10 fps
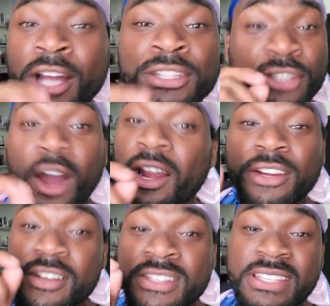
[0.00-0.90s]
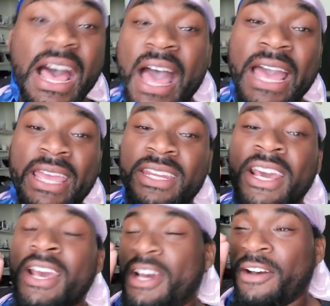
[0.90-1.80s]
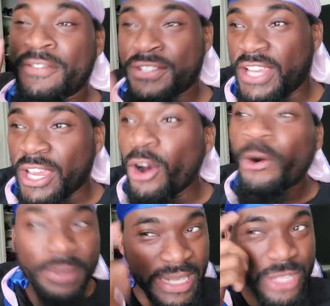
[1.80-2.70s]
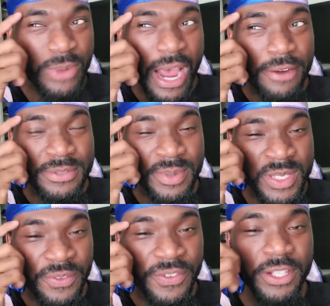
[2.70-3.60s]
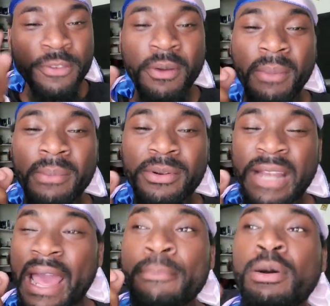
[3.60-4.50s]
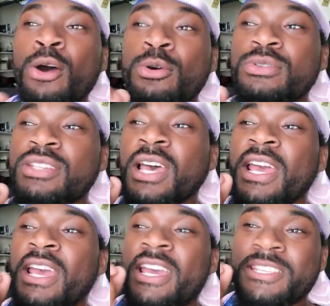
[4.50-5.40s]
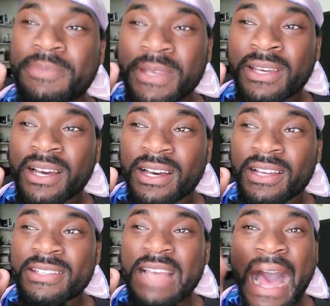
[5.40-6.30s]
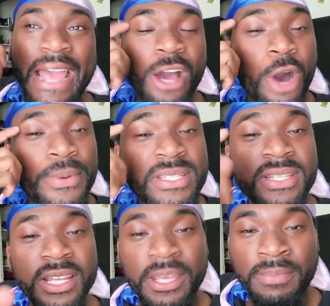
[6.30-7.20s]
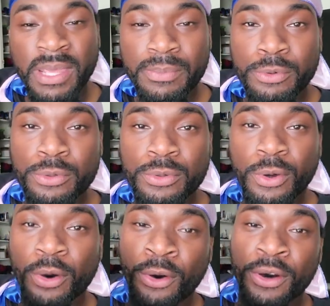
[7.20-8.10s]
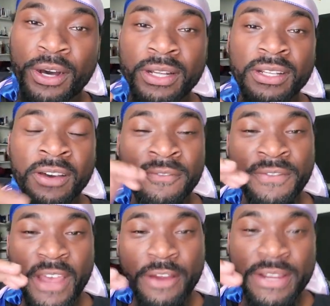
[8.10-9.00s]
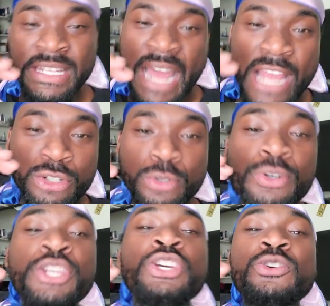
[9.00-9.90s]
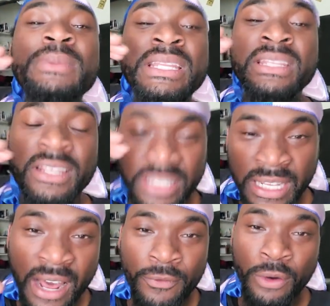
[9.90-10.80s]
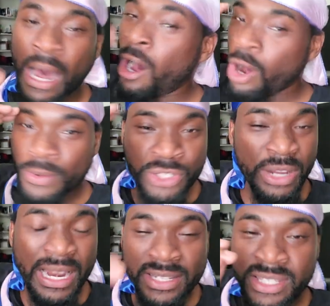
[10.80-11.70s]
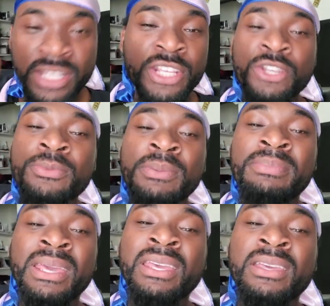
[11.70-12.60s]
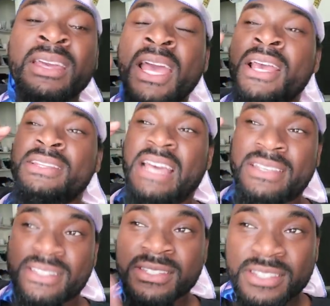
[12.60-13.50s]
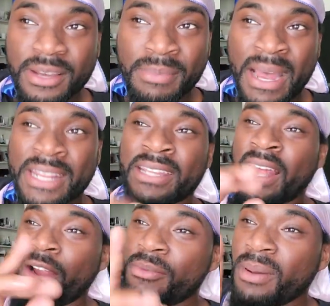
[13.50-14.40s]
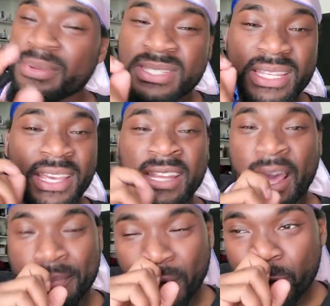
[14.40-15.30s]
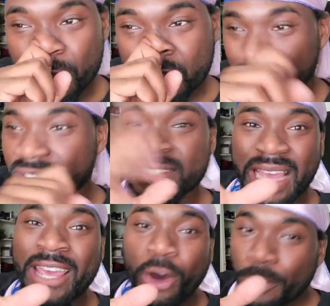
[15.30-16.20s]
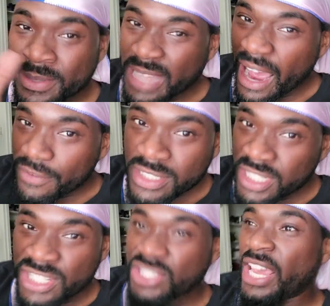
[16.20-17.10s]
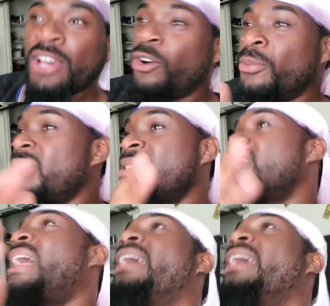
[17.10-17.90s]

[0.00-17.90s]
a darker side of J Hope. And that's why I specifically remember that post is because I always look at people on a very natural human level. I always try to see the human being that's in somebody. And I remember seeing that post because J Hope is obviously J Hope. He's